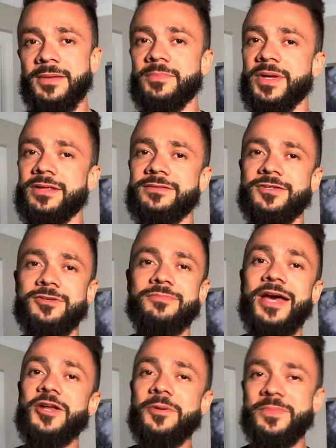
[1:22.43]
but you
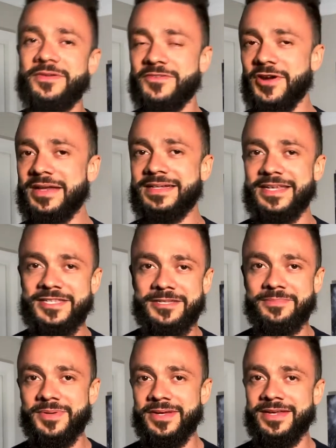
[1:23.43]
may not be very
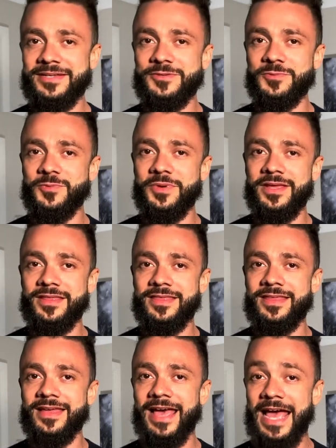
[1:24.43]
disciplined with
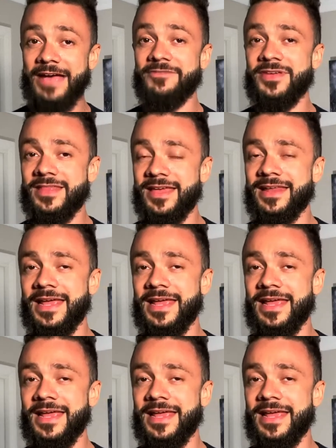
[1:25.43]
having that,